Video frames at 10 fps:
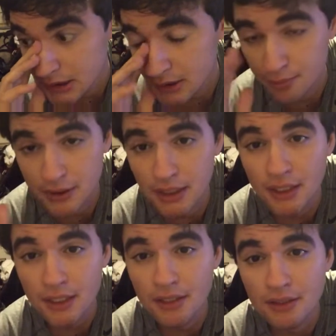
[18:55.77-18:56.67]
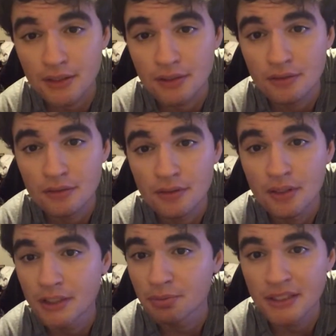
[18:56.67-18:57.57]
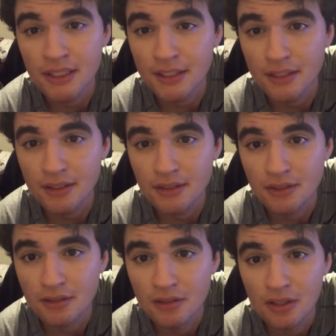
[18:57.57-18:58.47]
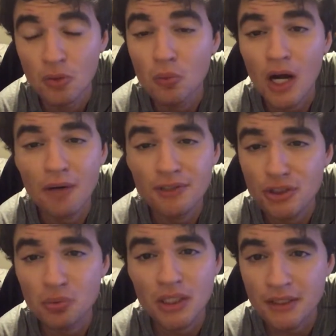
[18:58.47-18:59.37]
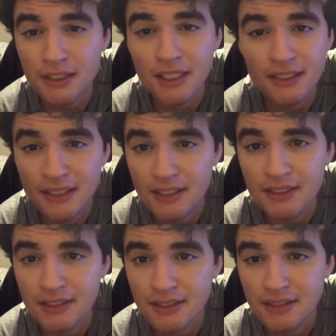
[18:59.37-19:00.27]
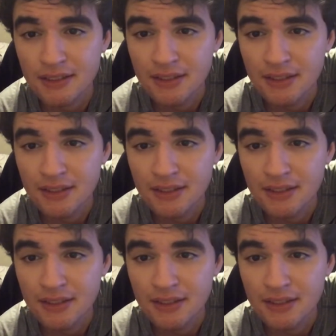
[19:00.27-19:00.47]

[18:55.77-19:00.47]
just ridiculous. It's ridiculous. Why would you want to take the innocence